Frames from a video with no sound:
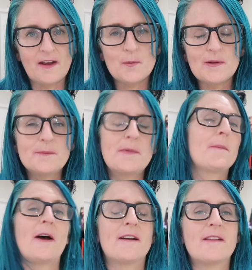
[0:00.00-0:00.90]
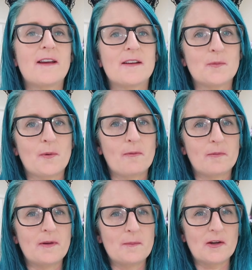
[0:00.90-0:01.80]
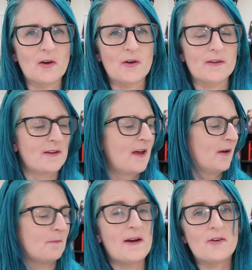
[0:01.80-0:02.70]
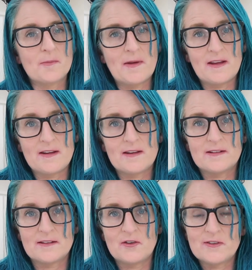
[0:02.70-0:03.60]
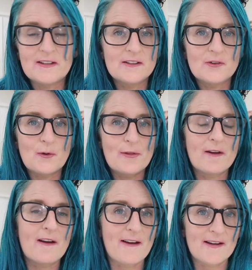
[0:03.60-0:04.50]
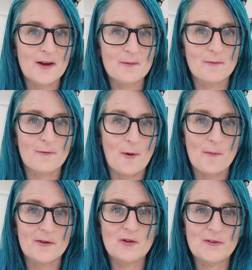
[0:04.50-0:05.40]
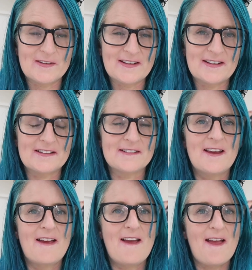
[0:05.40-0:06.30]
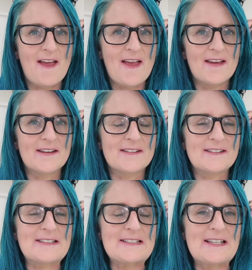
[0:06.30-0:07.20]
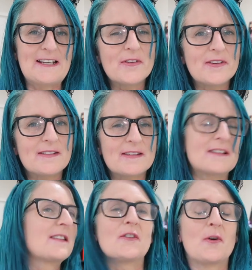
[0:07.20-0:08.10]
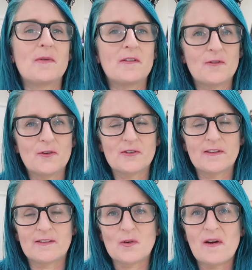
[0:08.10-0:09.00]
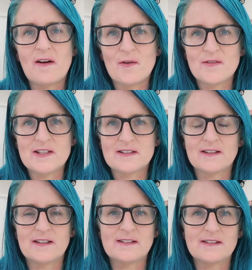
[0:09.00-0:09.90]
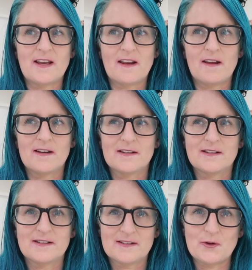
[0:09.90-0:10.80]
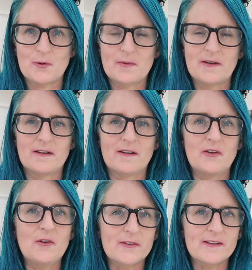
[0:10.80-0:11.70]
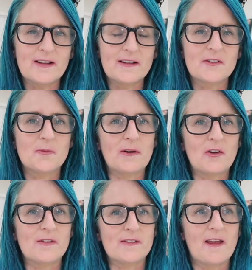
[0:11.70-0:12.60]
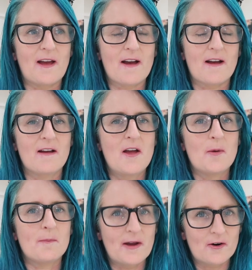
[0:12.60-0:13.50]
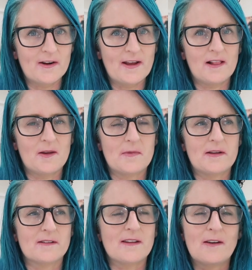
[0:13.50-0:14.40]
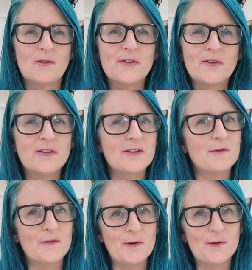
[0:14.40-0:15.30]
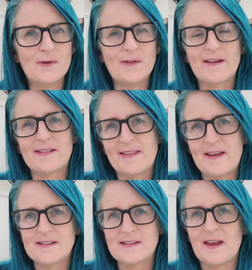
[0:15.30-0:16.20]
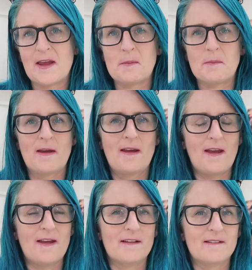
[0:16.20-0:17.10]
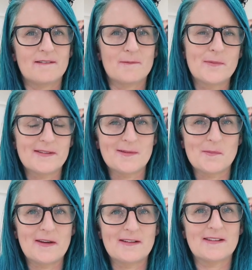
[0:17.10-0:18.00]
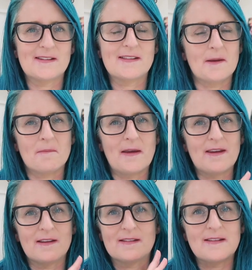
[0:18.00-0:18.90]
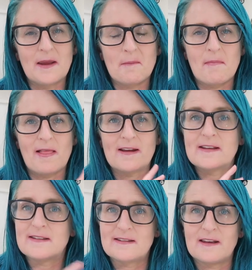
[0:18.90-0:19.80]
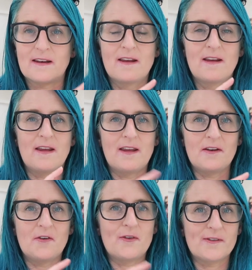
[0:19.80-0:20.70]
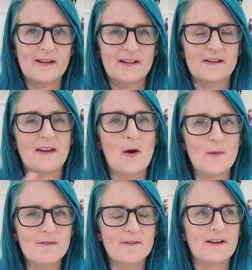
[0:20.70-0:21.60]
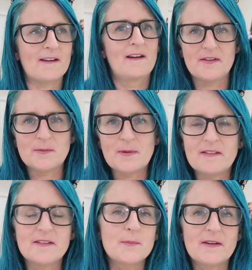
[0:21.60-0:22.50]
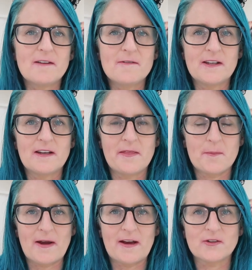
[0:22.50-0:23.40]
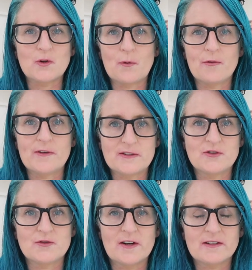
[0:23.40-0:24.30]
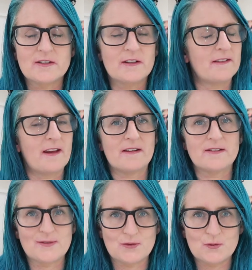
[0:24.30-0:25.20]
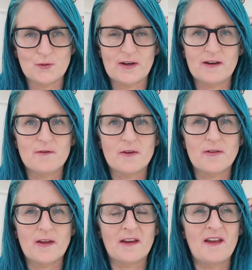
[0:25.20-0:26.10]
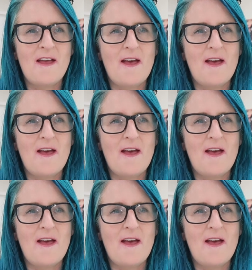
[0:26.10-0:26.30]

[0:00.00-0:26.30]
And I will admit part of that is probably because Margaret Mahy is a New Zealand author. I come from New Zealand and this is a dystopian future that's quite obviously set in a dystopian New Zealand because there are Maori elements and also just a few like landscape and bits and pieces that make it seem like it's set in New Zealand. However, there's been this big event in the past called the destruction that has destroyed everything,